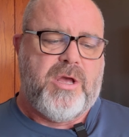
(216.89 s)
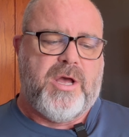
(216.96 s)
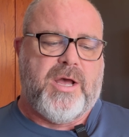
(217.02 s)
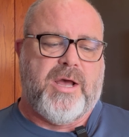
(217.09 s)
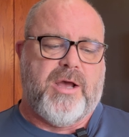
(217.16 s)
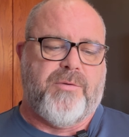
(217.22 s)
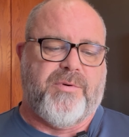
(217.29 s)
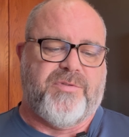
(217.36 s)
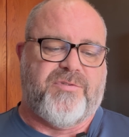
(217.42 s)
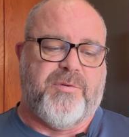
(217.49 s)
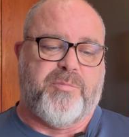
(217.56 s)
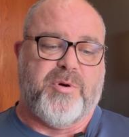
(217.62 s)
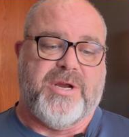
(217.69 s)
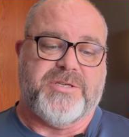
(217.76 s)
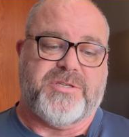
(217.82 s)
with
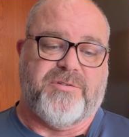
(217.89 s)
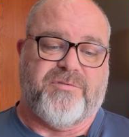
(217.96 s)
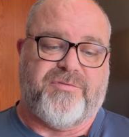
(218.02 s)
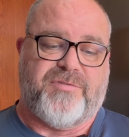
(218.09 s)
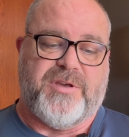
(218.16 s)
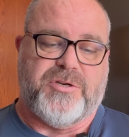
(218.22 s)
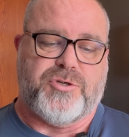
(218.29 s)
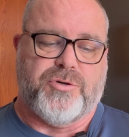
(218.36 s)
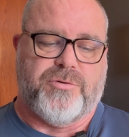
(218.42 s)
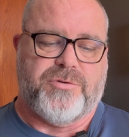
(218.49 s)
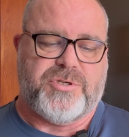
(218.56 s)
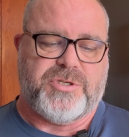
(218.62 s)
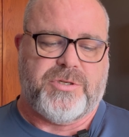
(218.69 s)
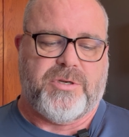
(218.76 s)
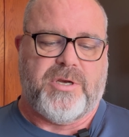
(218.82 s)
depressive
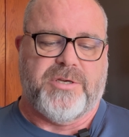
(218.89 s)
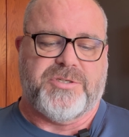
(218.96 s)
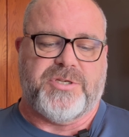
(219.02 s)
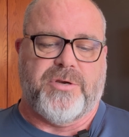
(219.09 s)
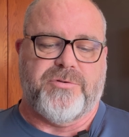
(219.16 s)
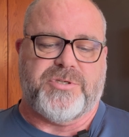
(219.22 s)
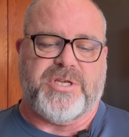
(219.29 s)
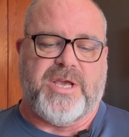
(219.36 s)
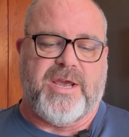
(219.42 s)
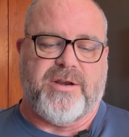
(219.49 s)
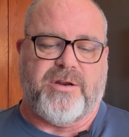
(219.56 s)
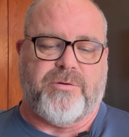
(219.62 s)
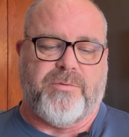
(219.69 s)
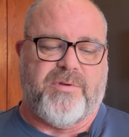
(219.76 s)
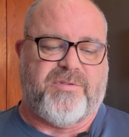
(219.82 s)
features
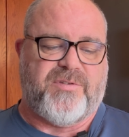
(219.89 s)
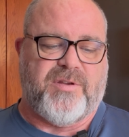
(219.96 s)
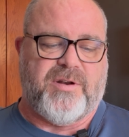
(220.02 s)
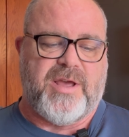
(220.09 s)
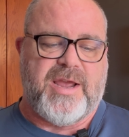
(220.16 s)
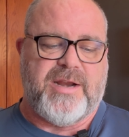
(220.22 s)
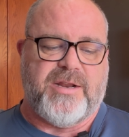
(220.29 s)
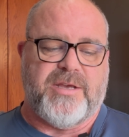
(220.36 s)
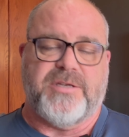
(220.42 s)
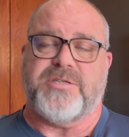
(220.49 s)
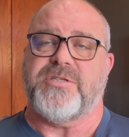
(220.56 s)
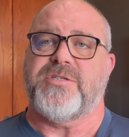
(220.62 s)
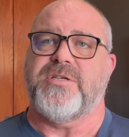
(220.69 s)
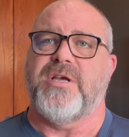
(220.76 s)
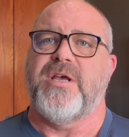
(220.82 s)
associated with
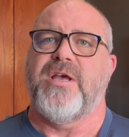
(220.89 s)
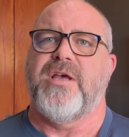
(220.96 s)
tinnitus